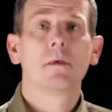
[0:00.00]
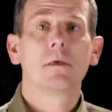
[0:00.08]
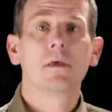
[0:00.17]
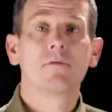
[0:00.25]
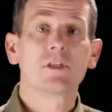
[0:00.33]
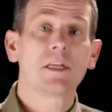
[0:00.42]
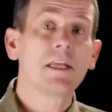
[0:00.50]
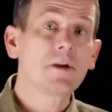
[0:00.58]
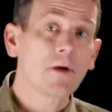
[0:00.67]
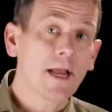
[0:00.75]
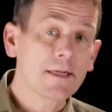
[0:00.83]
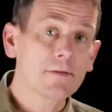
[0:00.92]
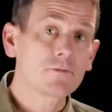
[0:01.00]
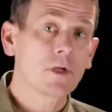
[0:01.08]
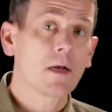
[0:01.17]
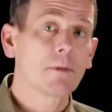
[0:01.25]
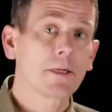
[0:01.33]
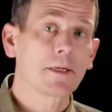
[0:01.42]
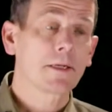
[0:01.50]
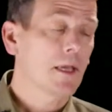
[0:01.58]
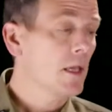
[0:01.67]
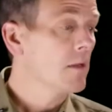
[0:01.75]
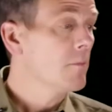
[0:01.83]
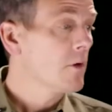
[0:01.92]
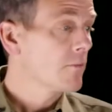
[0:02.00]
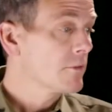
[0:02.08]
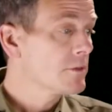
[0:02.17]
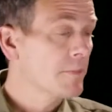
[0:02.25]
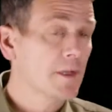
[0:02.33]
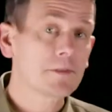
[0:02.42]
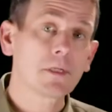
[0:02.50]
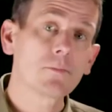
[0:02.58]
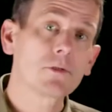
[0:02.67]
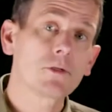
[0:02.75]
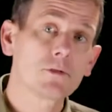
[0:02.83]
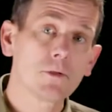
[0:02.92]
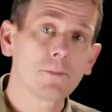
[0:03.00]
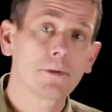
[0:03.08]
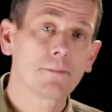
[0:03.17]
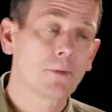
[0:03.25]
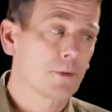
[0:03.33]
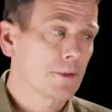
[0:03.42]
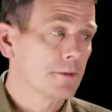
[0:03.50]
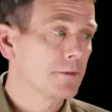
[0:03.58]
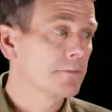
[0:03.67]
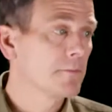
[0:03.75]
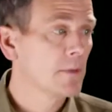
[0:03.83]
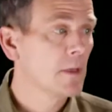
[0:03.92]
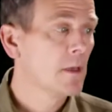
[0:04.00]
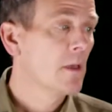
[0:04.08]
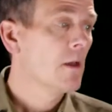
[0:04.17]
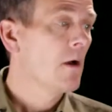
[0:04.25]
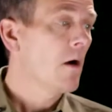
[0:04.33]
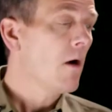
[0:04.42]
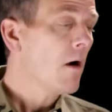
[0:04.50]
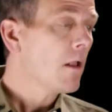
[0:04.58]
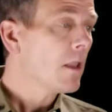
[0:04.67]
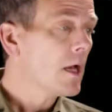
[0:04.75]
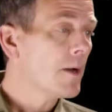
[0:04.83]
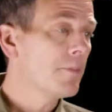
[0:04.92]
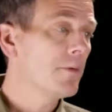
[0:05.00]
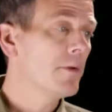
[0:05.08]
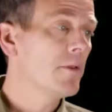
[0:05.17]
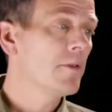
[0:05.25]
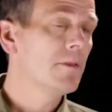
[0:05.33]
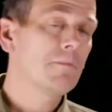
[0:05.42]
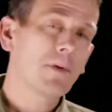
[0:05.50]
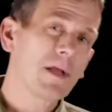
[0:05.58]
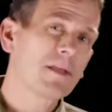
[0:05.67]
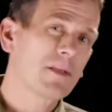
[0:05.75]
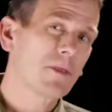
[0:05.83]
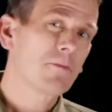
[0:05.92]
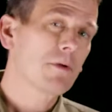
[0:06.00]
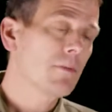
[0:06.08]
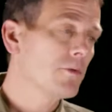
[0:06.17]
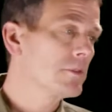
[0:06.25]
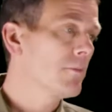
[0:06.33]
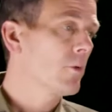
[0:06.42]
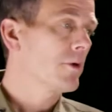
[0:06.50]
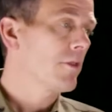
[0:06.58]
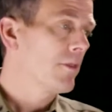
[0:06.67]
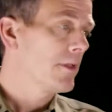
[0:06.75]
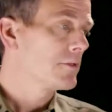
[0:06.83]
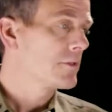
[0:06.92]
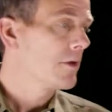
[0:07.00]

If it's an interactive job like a game, response time is super important. All up, the, probably the three most important things